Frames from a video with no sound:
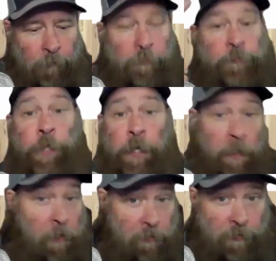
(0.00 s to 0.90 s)
let's
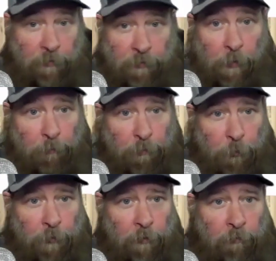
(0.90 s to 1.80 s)
take an existing
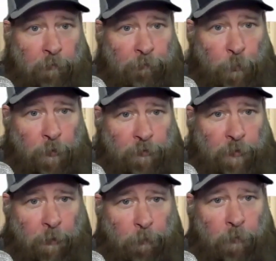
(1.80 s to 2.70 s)
building, for
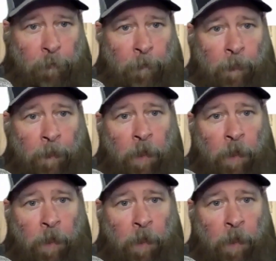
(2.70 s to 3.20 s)
example.